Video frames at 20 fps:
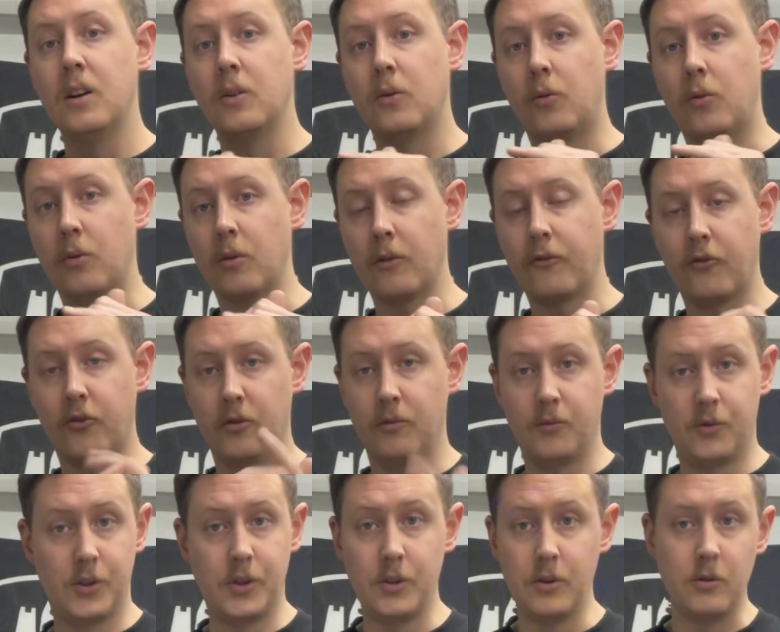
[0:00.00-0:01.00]
or from
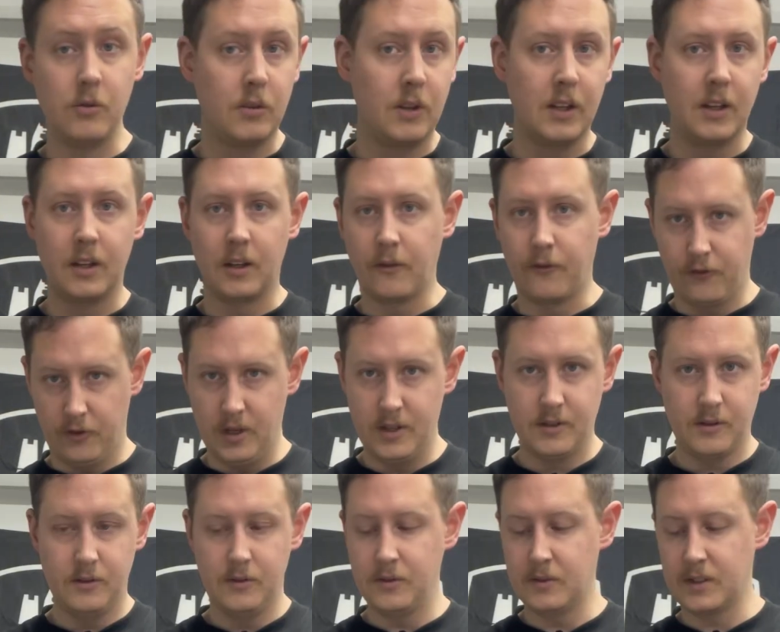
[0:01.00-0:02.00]
you getting a fresh
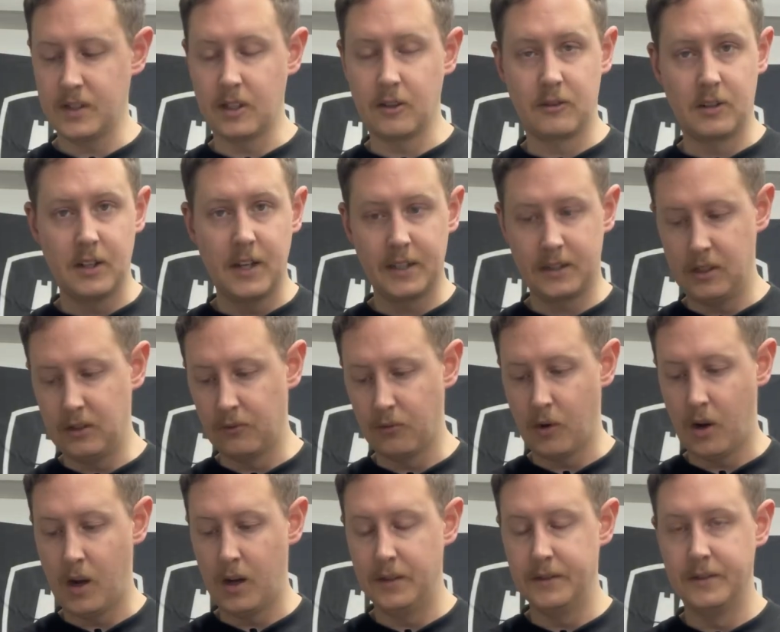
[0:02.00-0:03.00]
new set of connecting
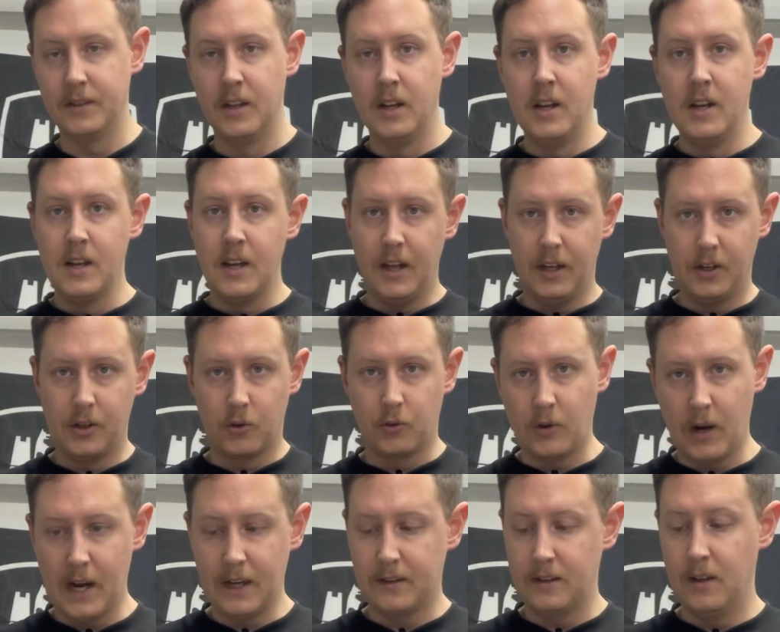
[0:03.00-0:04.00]
rods and you
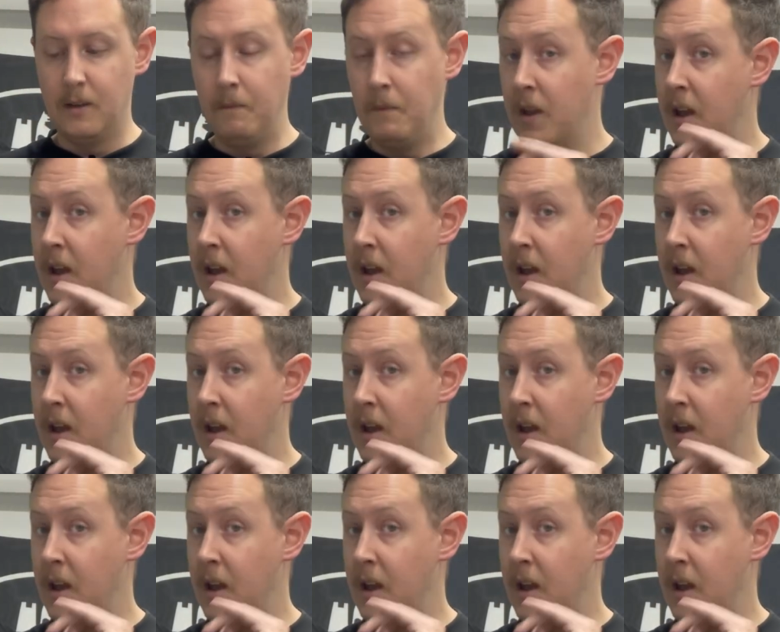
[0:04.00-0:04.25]
crack them,